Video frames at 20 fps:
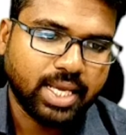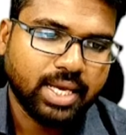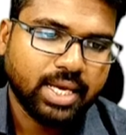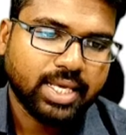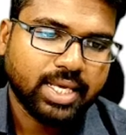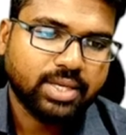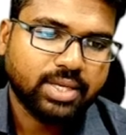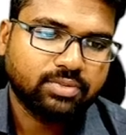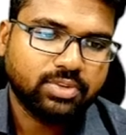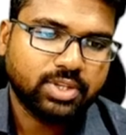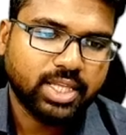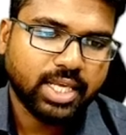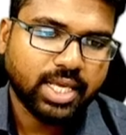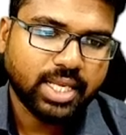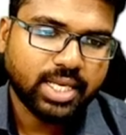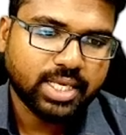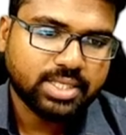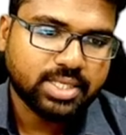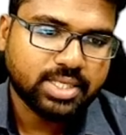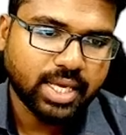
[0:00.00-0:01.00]
if there
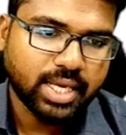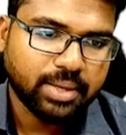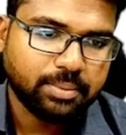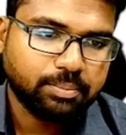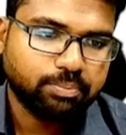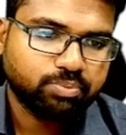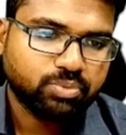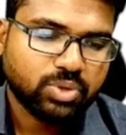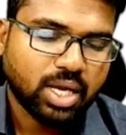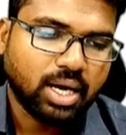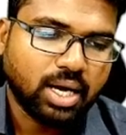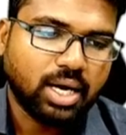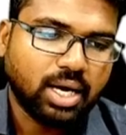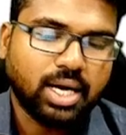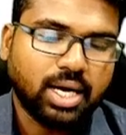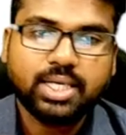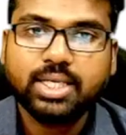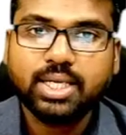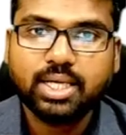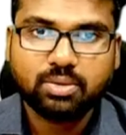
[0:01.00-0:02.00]
is a
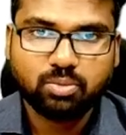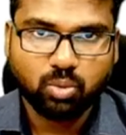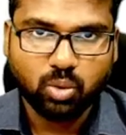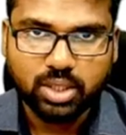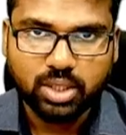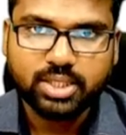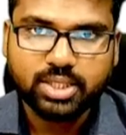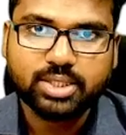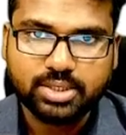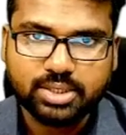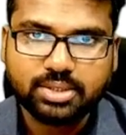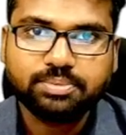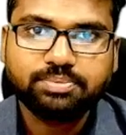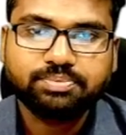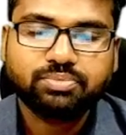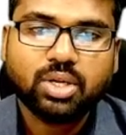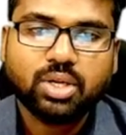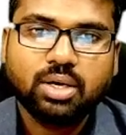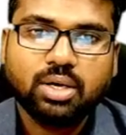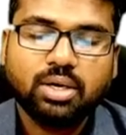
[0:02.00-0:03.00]
underwater
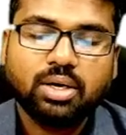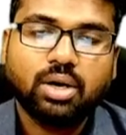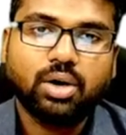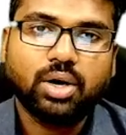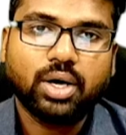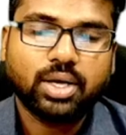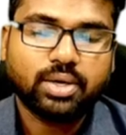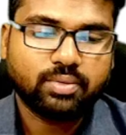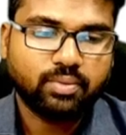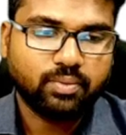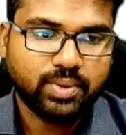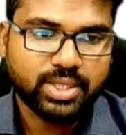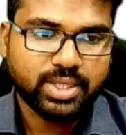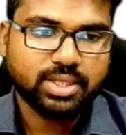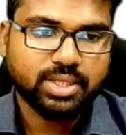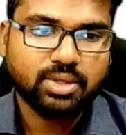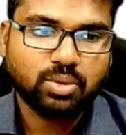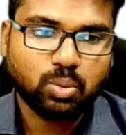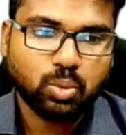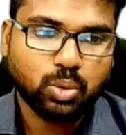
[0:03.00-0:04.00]
or within the
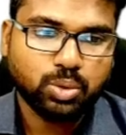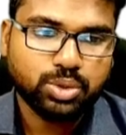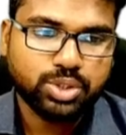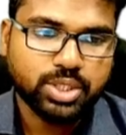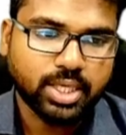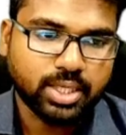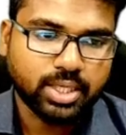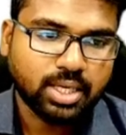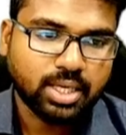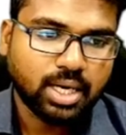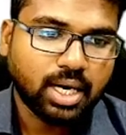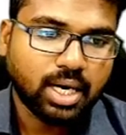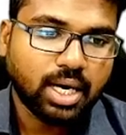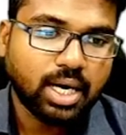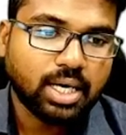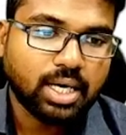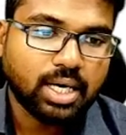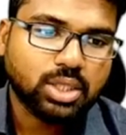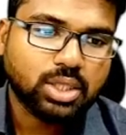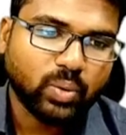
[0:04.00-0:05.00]
ocean
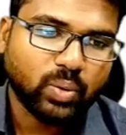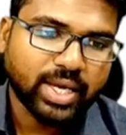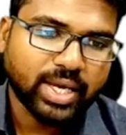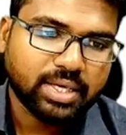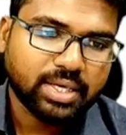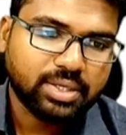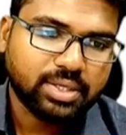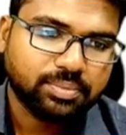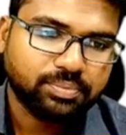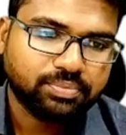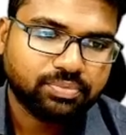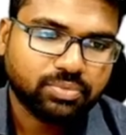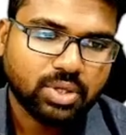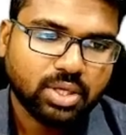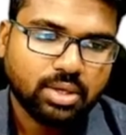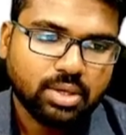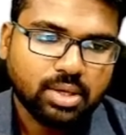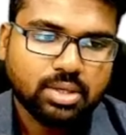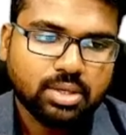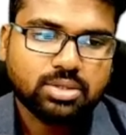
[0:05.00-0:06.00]
earthquake.
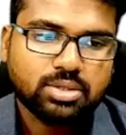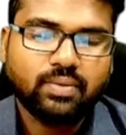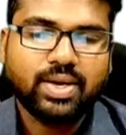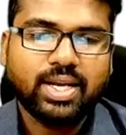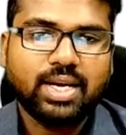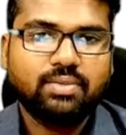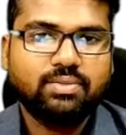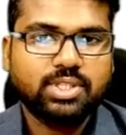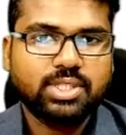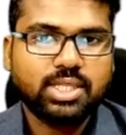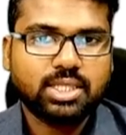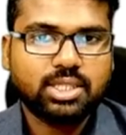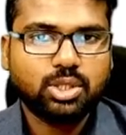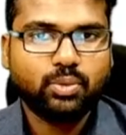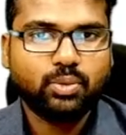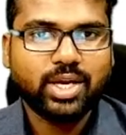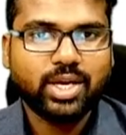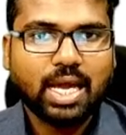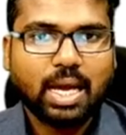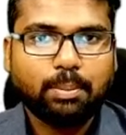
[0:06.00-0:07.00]
So whenever earthquake
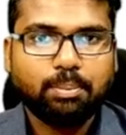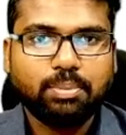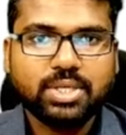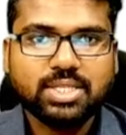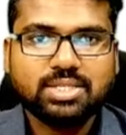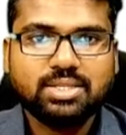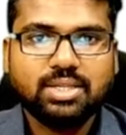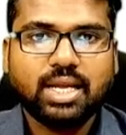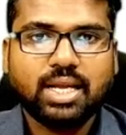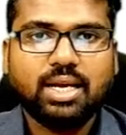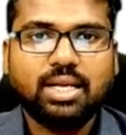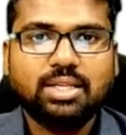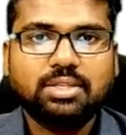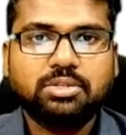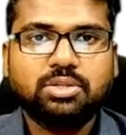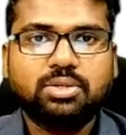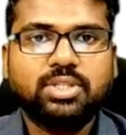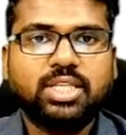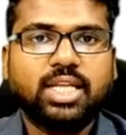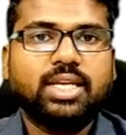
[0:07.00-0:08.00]
happens, then also
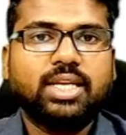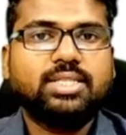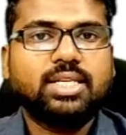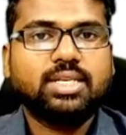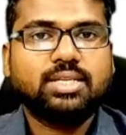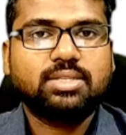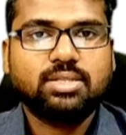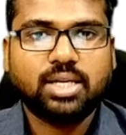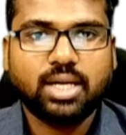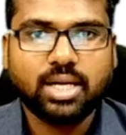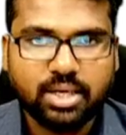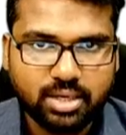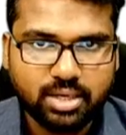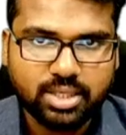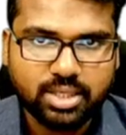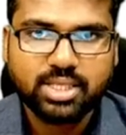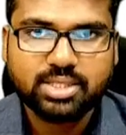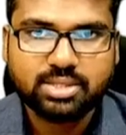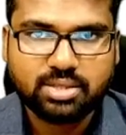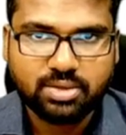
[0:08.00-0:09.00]
there is a sudden
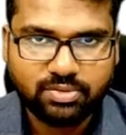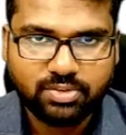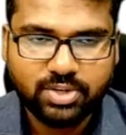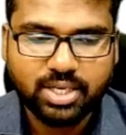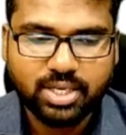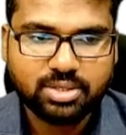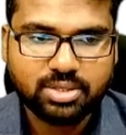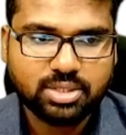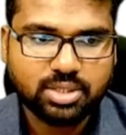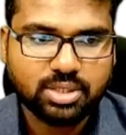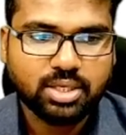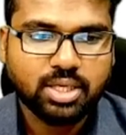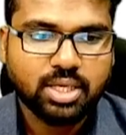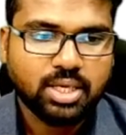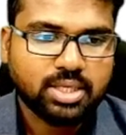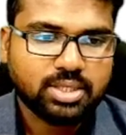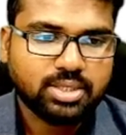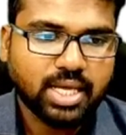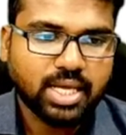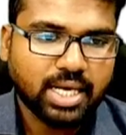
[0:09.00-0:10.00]
release of energy
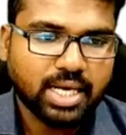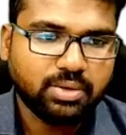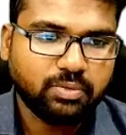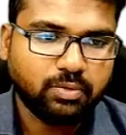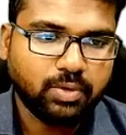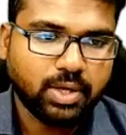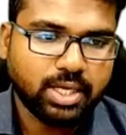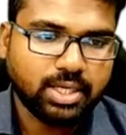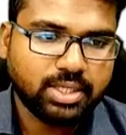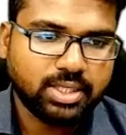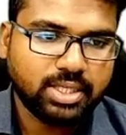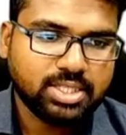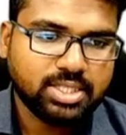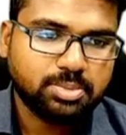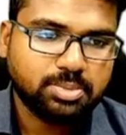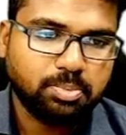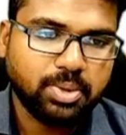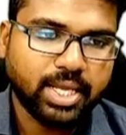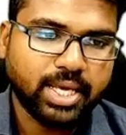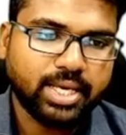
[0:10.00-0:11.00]
that will
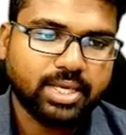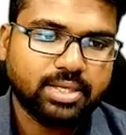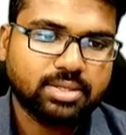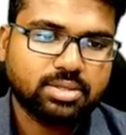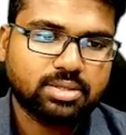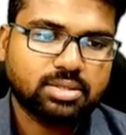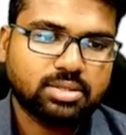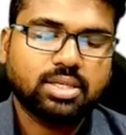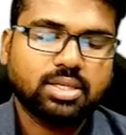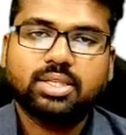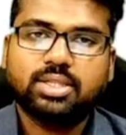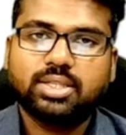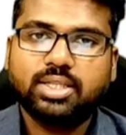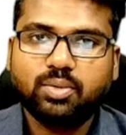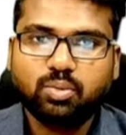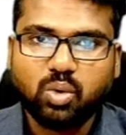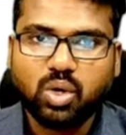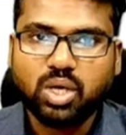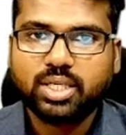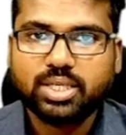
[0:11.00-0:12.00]
displace the
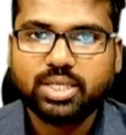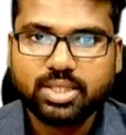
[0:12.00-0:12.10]
water.